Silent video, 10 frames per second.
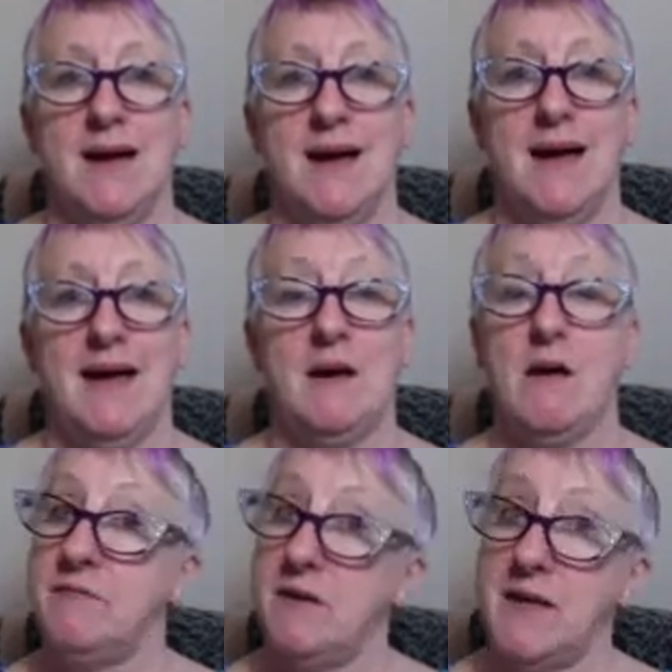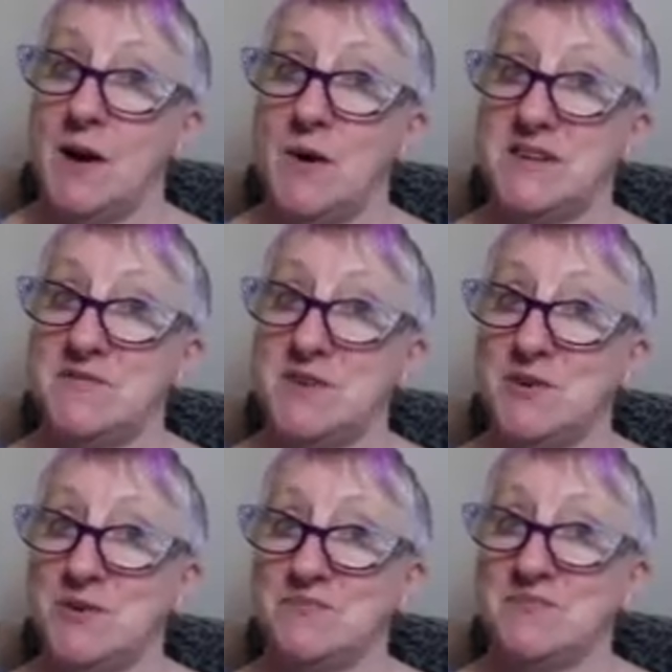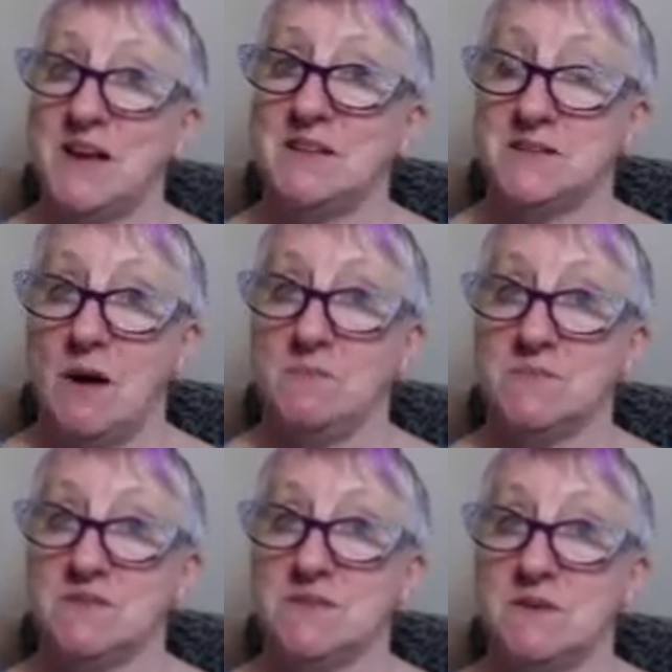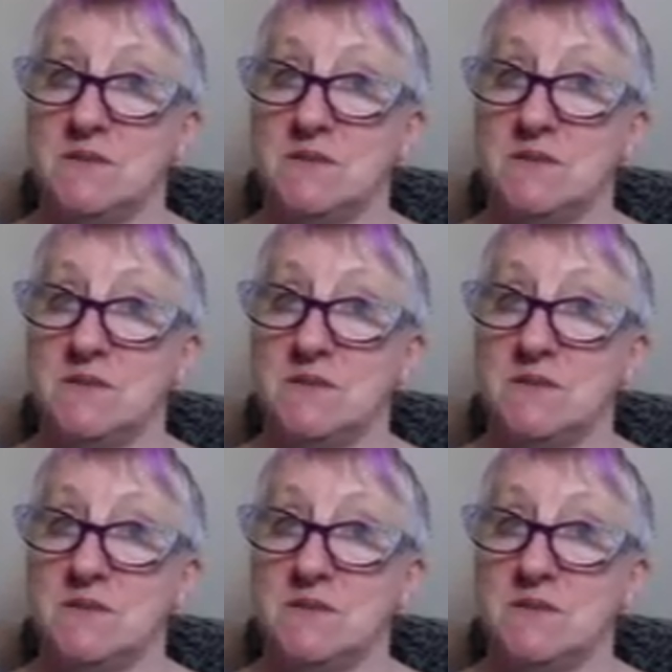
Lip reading: And I find that quite difficult at times.